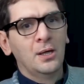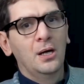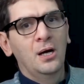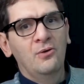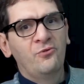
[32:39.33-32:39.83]

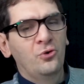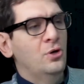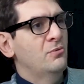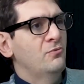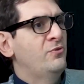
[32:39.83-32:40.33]

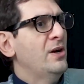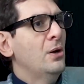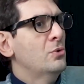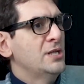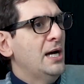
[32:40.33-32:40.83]
for a very
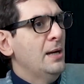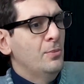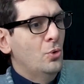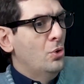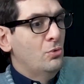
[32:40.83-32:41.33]
long time
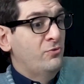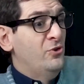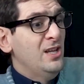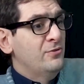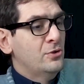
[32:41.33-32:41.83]
or
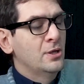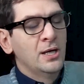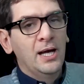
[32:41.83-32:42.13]
forever